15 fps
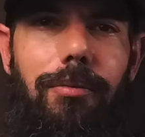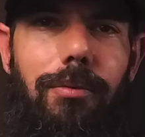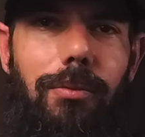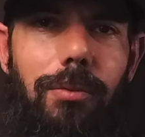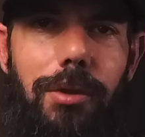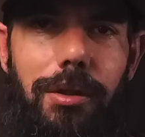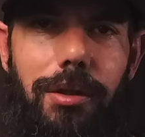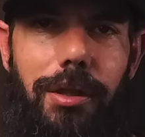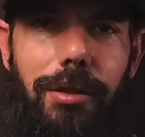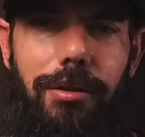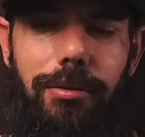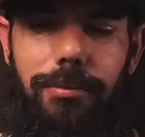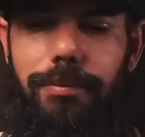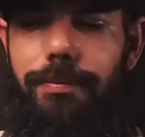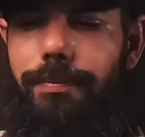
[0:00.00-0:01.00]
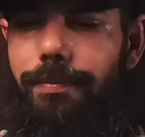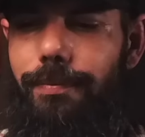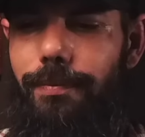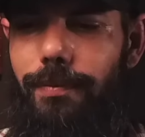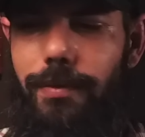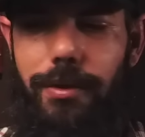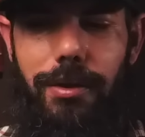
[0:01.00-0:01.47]
when you're out,
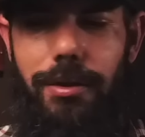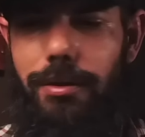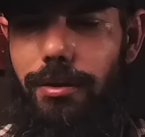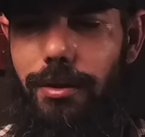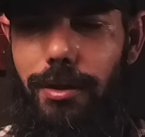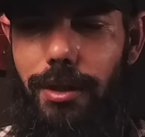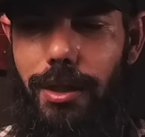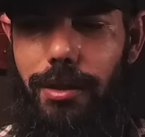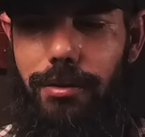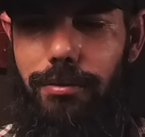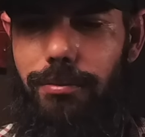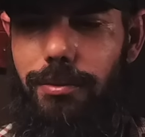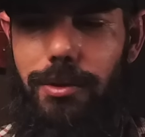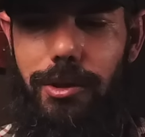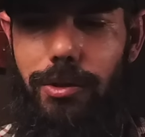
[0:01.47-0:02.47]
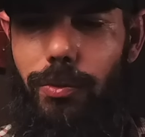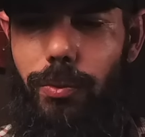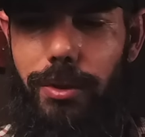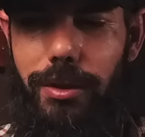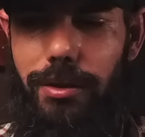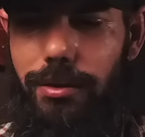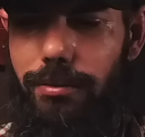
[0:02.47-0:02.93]
that
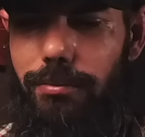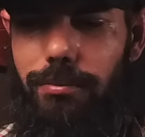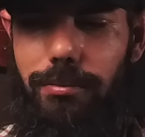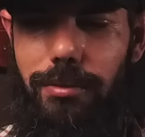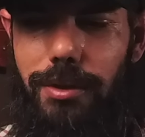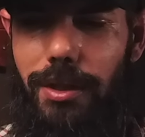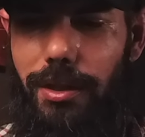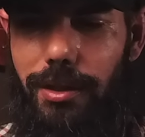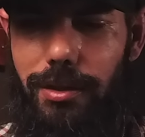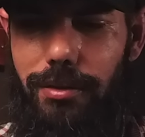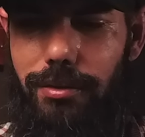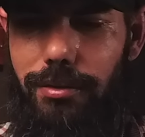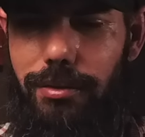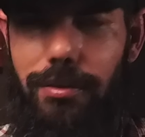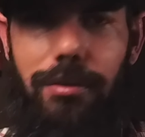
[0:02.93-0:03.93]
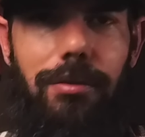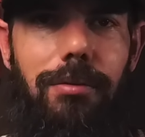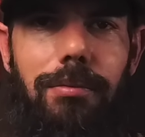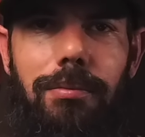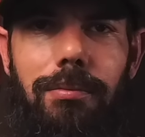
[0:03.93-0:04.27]
20 seconds,